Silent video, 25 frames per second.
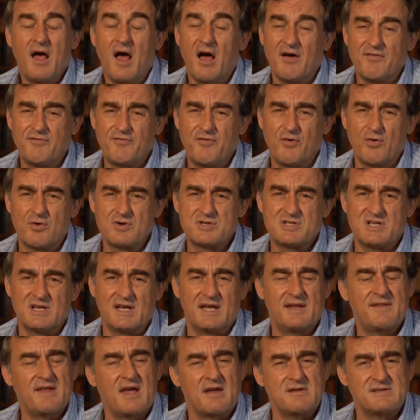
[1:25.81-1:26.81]

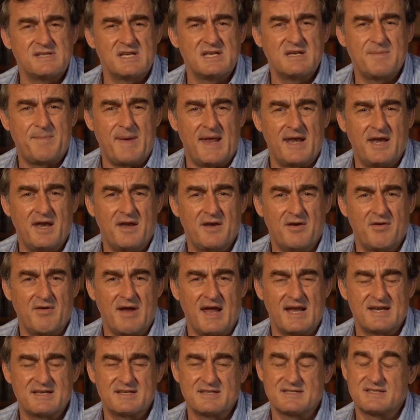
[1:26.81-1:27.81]
Unfortunately, those independent
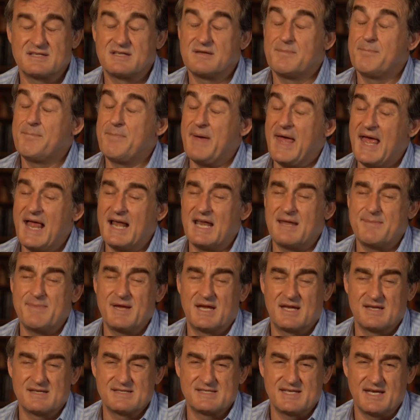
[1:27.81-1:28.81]
directors can barely
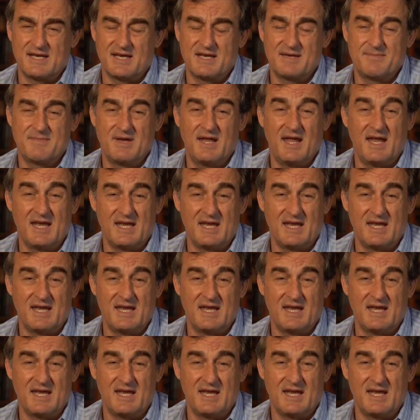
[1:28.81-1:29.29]
be considered